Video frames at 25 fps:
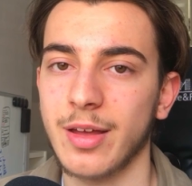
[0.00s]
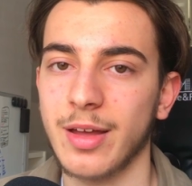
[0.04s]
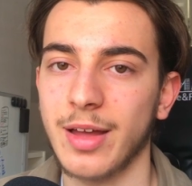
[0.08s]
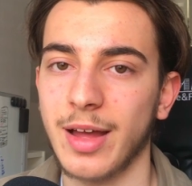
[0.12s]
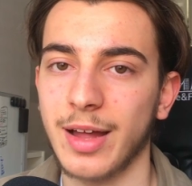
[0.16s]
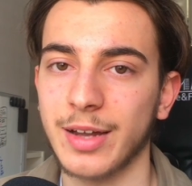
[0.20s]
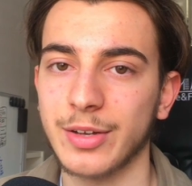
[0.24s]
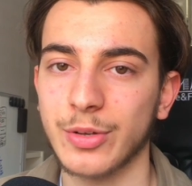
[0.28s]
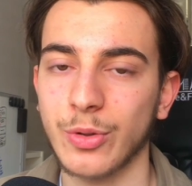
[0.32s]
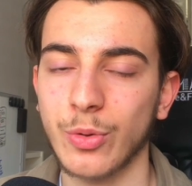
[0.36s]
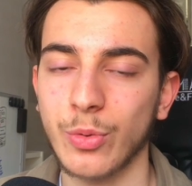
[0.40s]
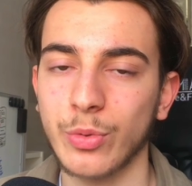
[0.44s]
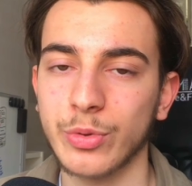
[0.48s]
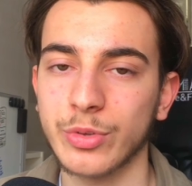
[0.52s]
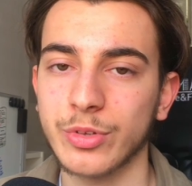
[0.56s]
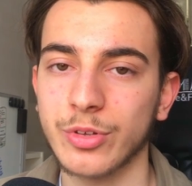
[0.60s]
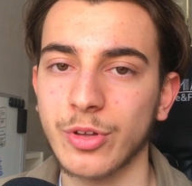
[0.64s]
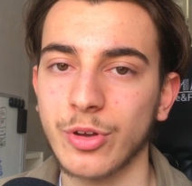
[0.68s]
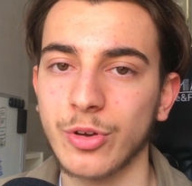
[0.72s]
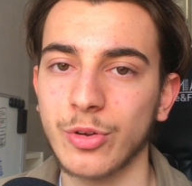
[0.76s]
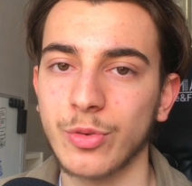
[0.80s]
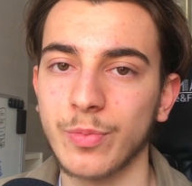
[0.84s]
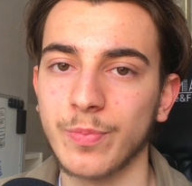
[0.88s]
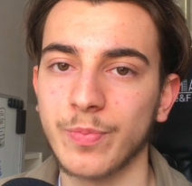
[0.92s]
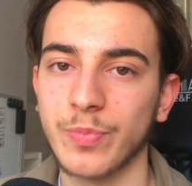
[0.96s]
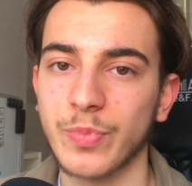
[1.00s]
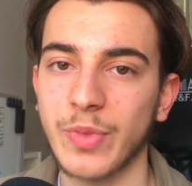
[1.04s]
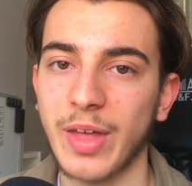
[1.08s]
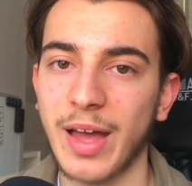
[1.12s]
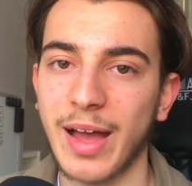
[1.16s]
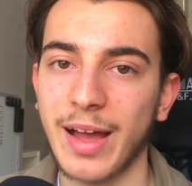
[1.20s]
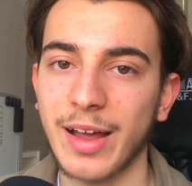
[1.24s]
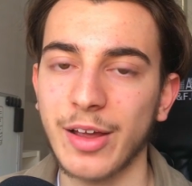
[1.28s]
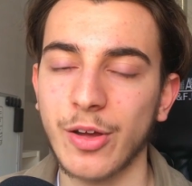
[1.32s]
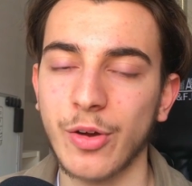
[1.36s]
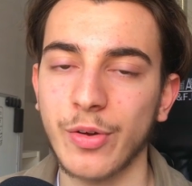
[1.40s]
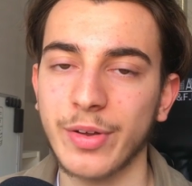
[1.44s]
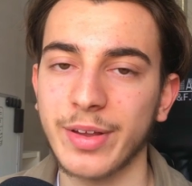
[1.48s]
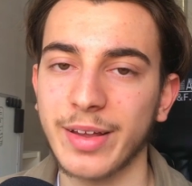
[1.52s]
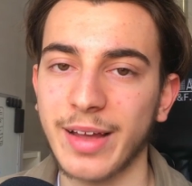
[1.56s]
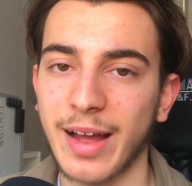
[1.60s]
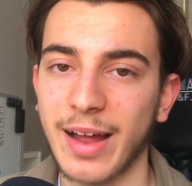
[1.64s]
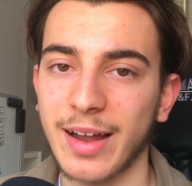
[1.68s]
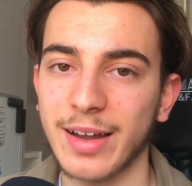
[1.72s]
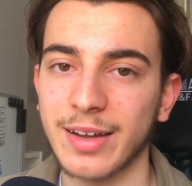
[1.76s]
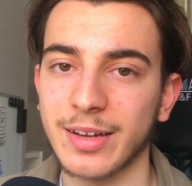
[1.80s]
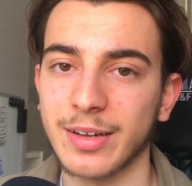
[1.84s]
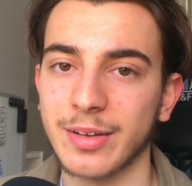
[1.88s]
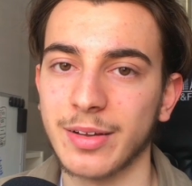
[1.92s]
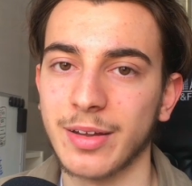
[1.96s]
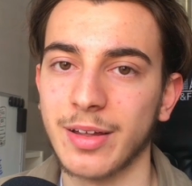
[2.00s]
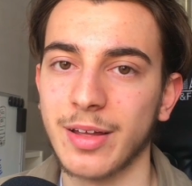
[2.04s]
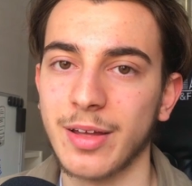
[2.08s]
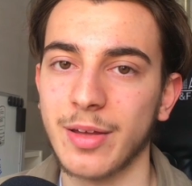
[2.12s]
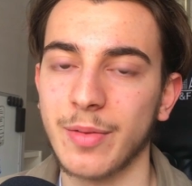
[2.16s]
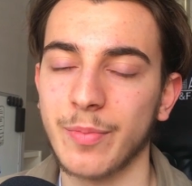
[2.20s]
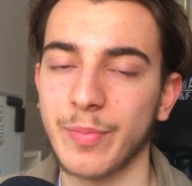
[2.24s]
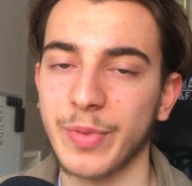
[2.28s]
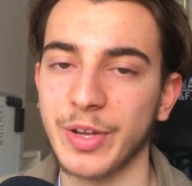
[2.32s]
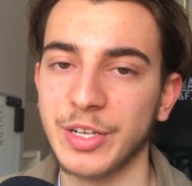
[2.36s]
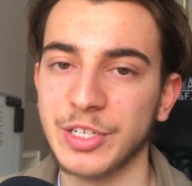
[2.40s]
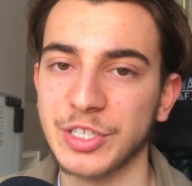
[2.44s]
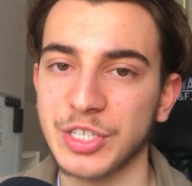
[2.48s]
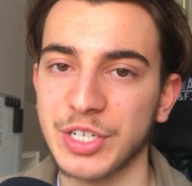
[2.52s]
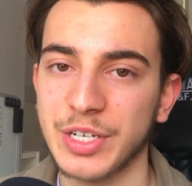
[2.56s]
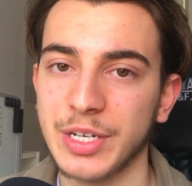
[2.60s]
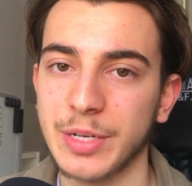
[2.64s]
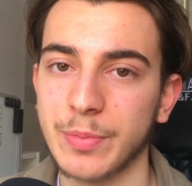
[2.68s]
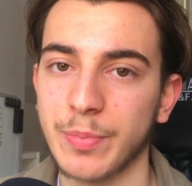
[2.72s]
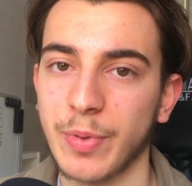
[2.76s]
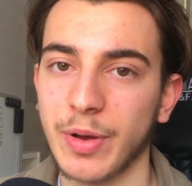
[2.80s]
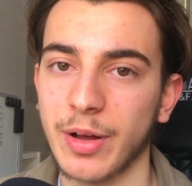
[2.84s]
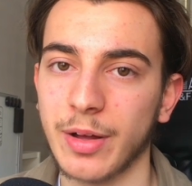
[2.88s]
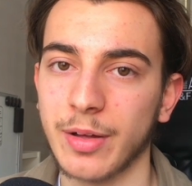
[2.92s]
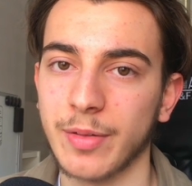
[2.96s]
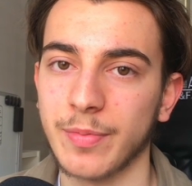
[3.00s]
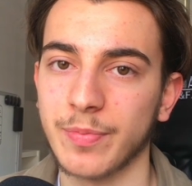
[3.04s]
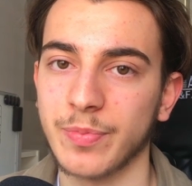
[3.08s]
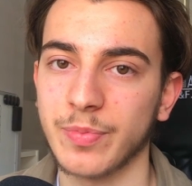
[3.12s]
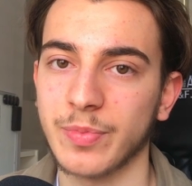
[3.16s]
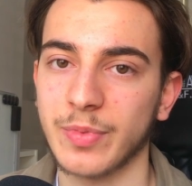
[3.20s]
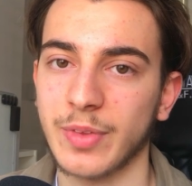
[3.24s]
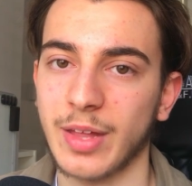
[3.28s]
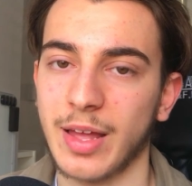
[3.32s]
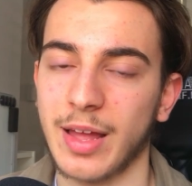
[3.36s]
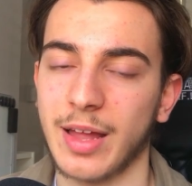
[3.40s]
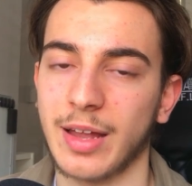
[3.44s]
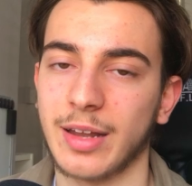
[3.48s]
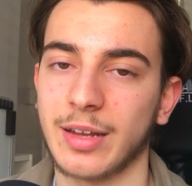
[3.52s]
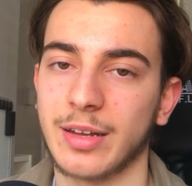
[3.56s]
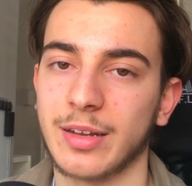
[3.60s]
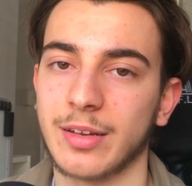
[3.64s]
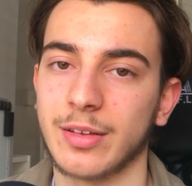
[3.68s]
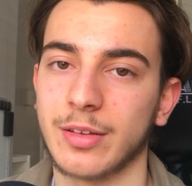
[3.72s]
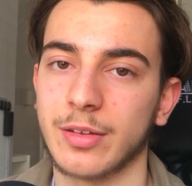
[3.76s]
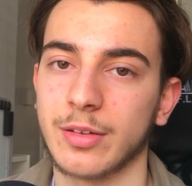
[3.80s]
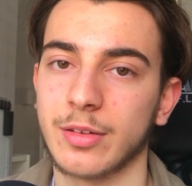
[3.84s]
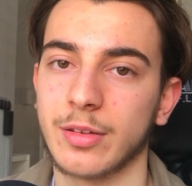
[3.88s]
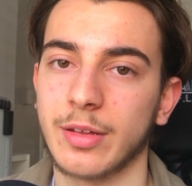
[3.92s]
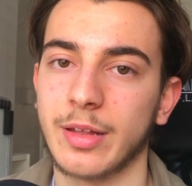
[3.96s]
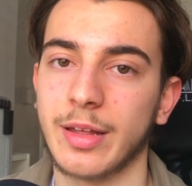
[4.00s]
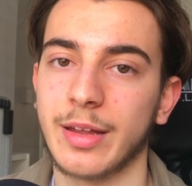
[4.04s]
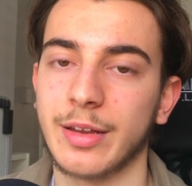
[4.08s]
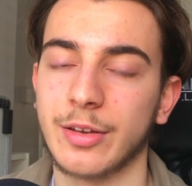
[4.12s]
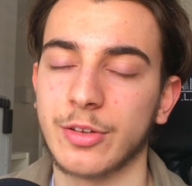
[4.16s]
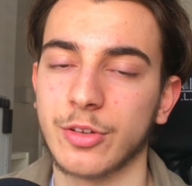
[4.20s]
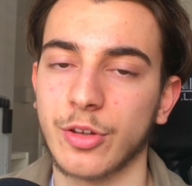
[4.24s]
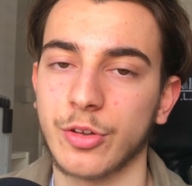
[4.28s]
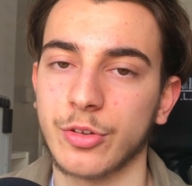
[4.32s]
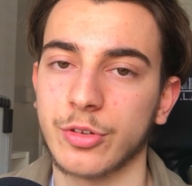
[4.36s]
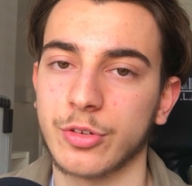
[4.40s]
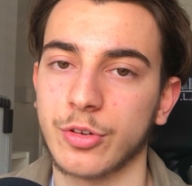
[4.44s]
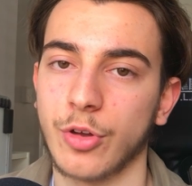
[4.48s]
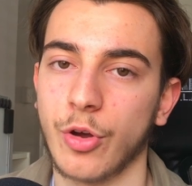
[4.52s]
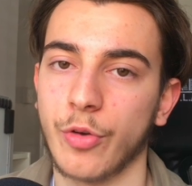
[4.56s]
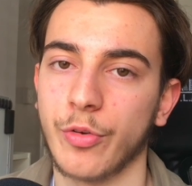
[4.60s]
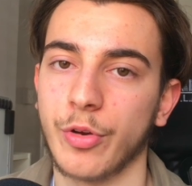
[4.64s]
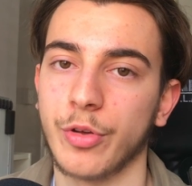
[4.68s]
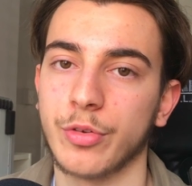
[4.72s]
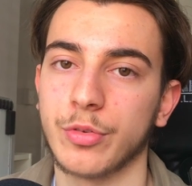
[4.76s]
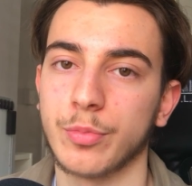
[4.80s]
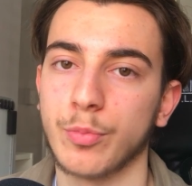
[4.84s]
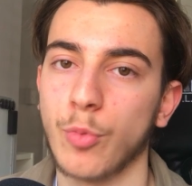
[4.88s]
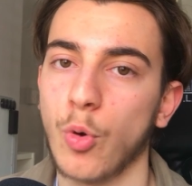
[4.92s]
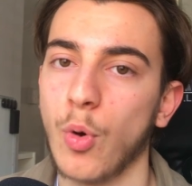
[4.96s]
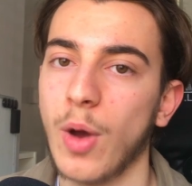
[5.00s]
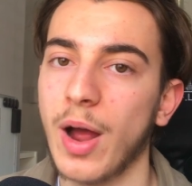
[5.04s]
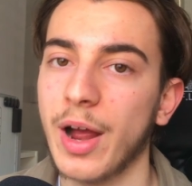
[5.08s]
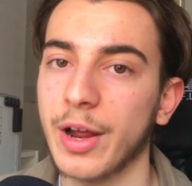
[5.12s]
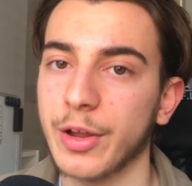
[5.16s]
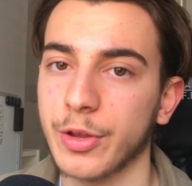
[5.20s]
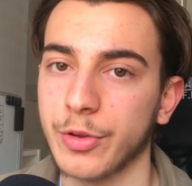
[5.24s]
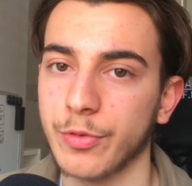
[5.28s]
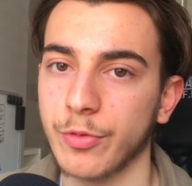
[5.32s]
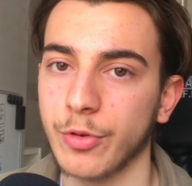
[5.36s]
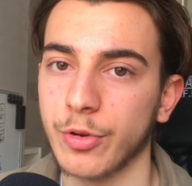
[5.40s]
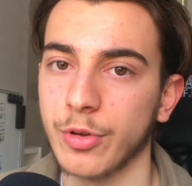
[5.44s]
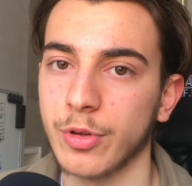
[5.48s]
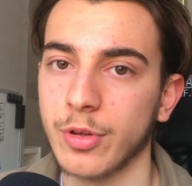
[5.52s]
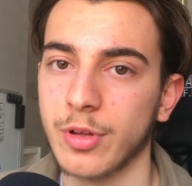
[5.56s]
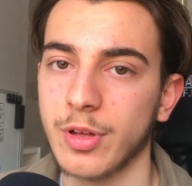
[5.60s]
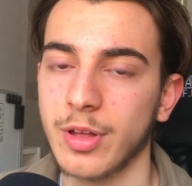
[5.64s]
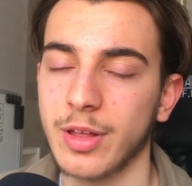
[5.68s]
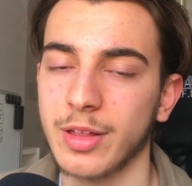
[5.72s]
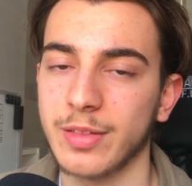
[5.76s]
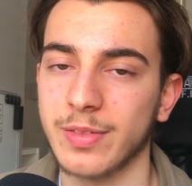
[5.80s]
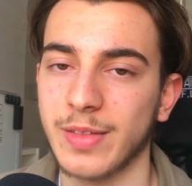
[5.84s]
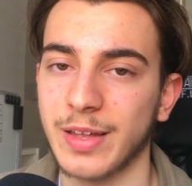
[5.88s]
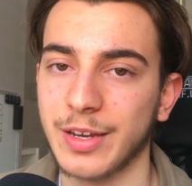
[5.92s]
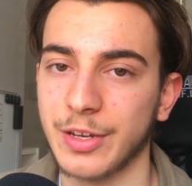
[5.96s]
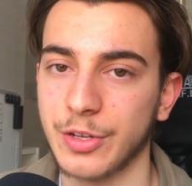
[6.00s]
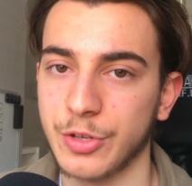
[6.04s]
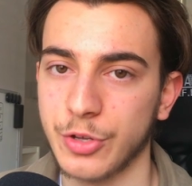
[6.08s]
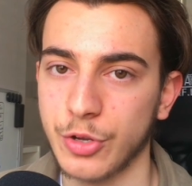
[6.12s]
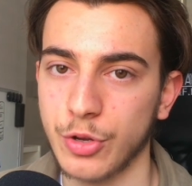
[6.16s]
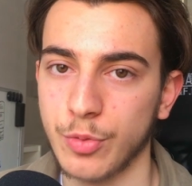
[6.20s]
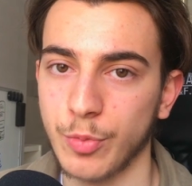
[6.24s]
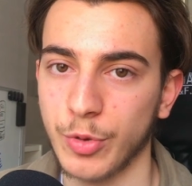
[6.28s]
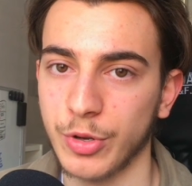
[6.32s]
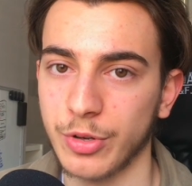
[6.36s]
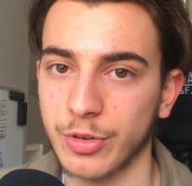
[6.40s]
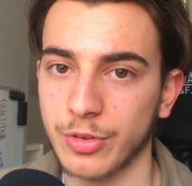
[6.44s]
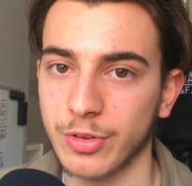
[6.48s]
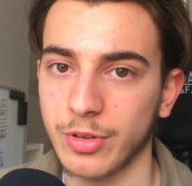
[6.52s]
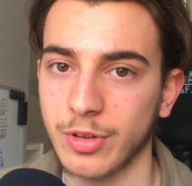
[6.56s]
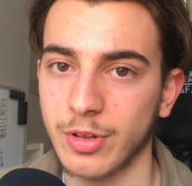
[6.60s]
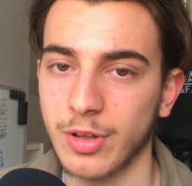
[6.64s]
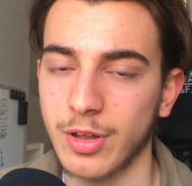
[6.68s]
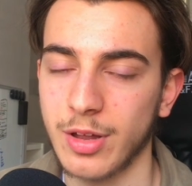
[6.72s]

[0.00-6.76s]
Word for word: And also, A I can be cheaper and, in certain scenarios, more accurate than humans.